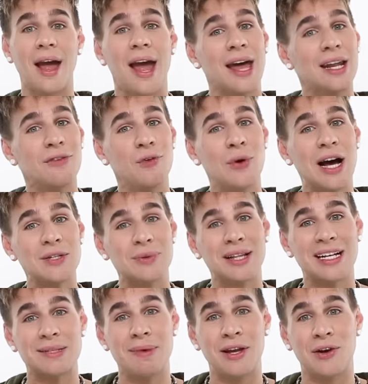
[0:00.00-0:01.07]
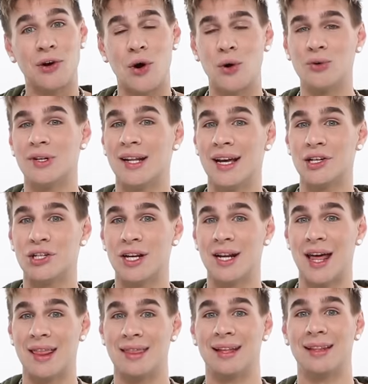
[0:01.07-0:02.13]
And if you you guys would like to make your own
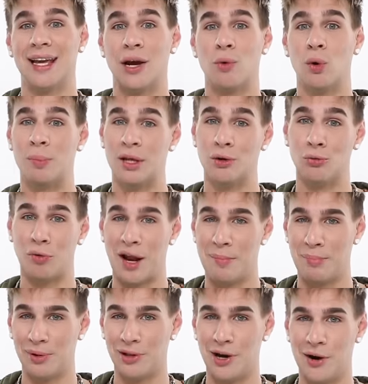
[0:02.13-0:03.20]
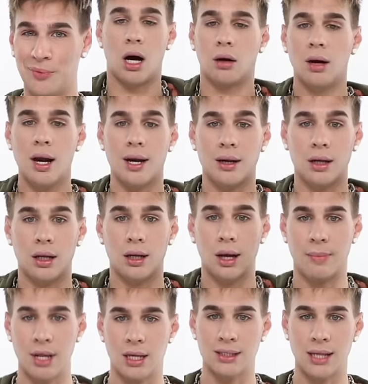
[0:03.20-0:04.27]
donation, the link will be right below. All right, I
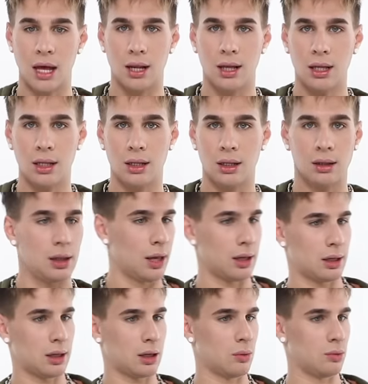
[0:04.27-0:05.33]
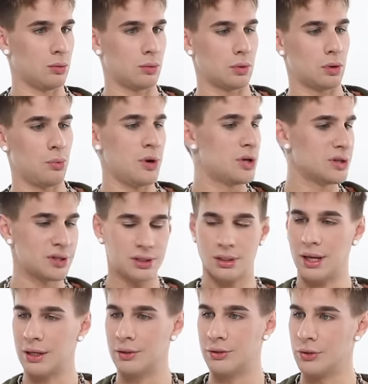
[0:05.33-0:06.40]
mean, is that it? Like, could, we just
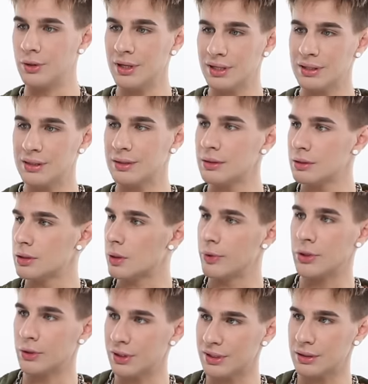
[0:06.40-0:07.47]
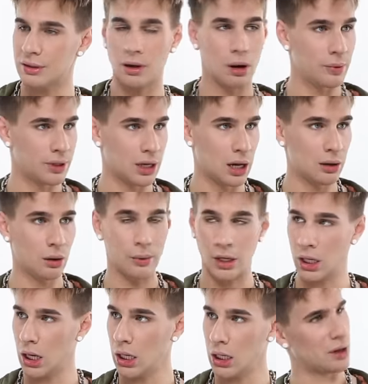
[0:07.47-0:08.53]
like do this? Can we do this? Are we done? Are we
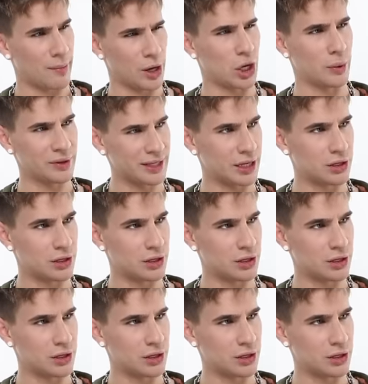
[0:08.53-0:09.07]
good? Am I good with the